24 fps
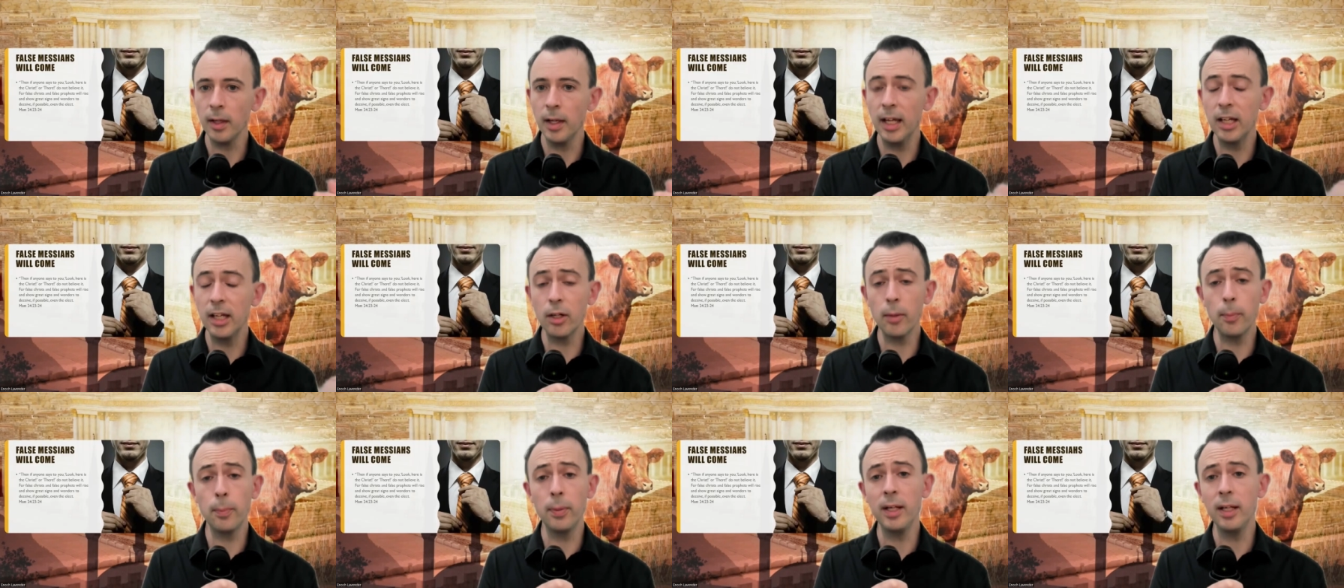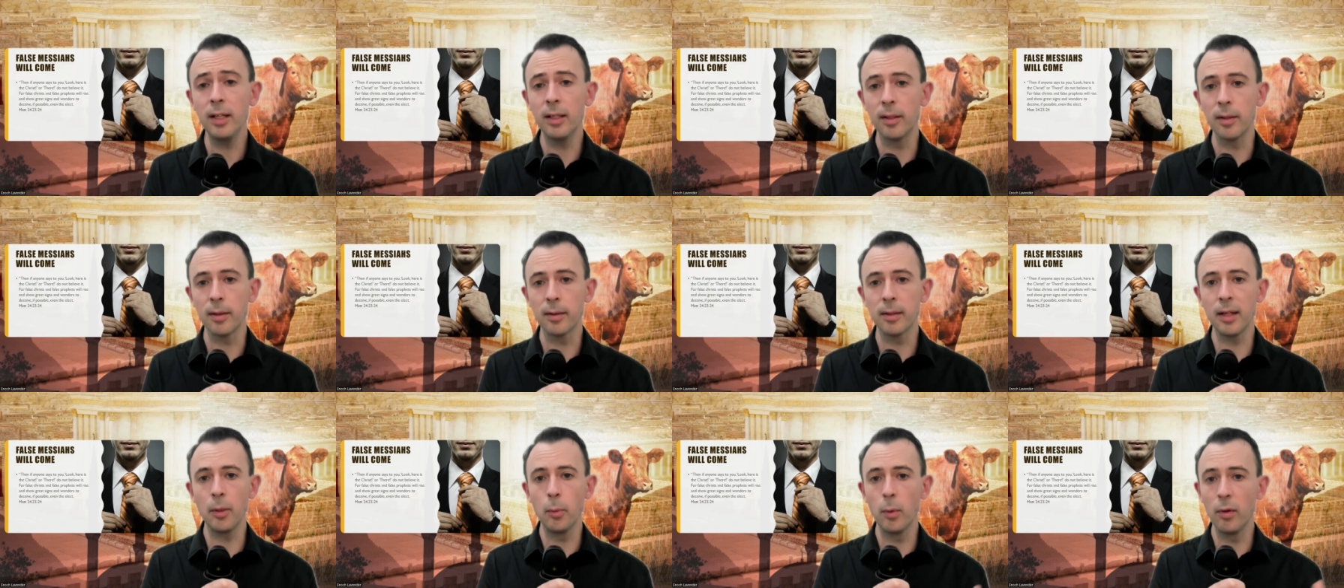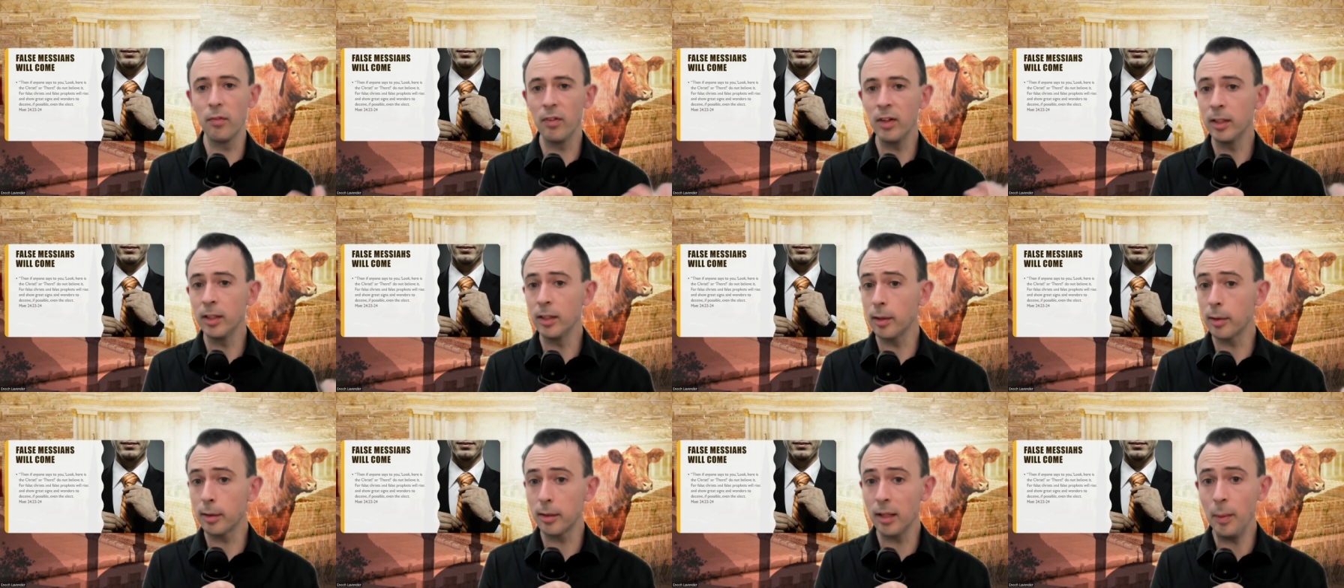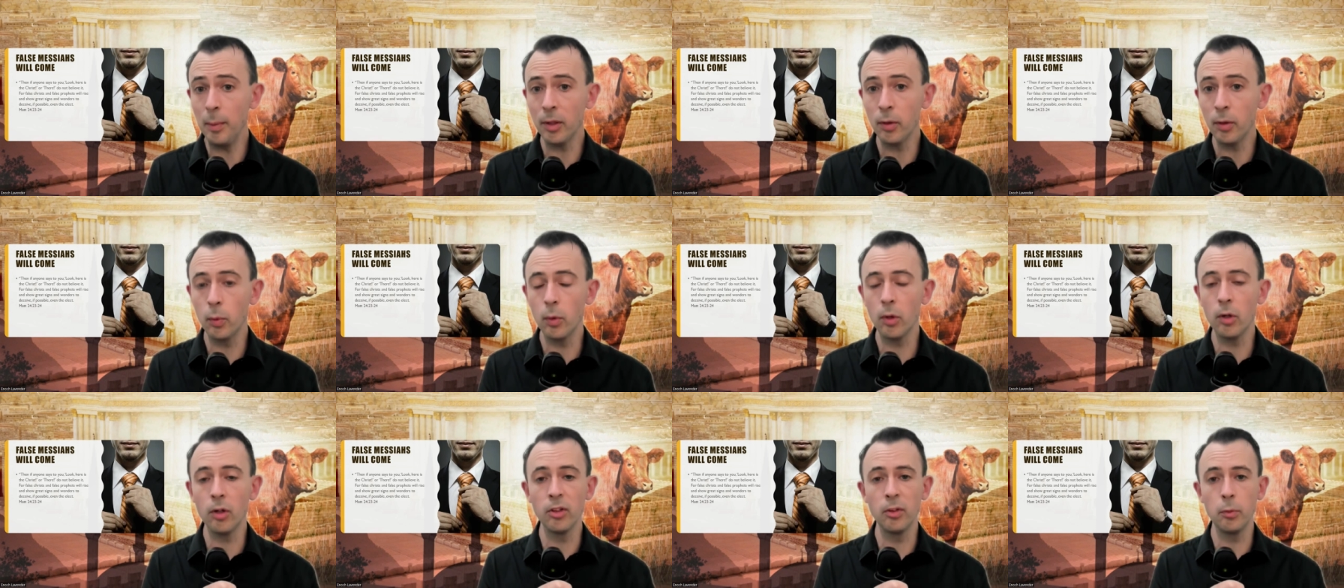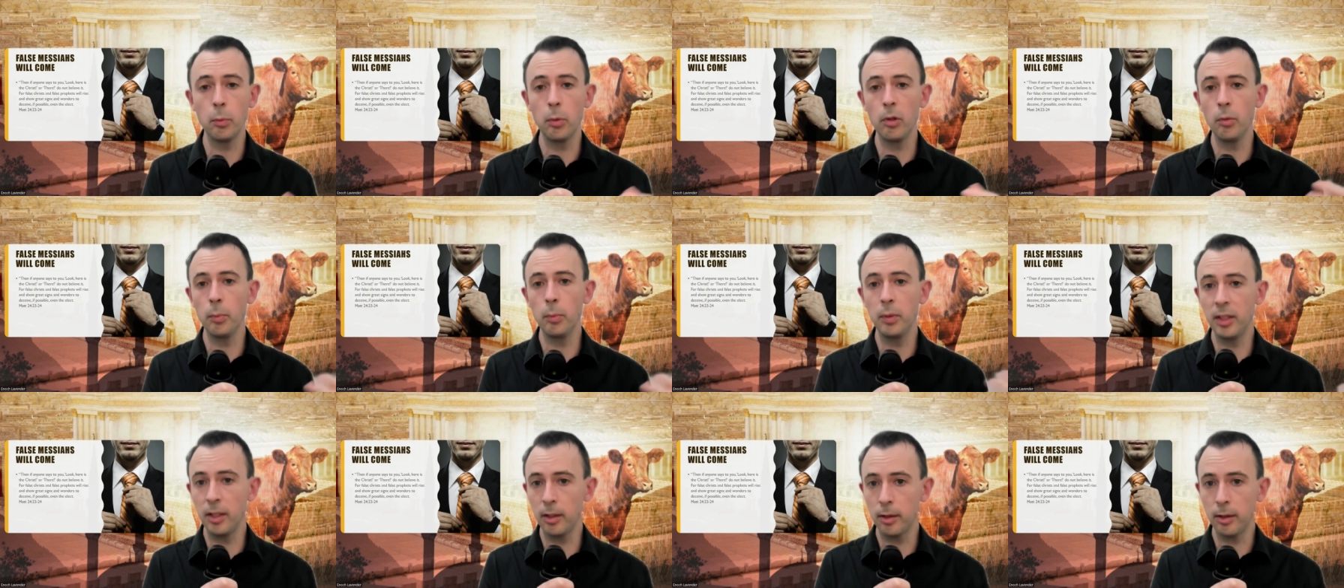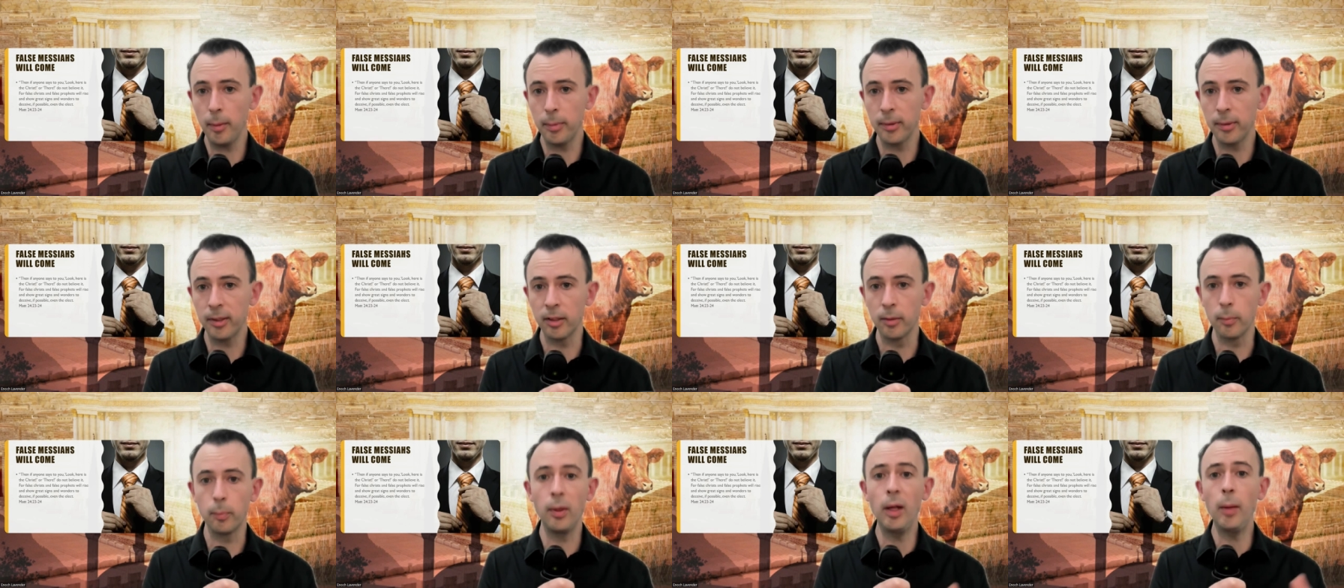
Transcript: It appears that within the Islamic world there will be deception.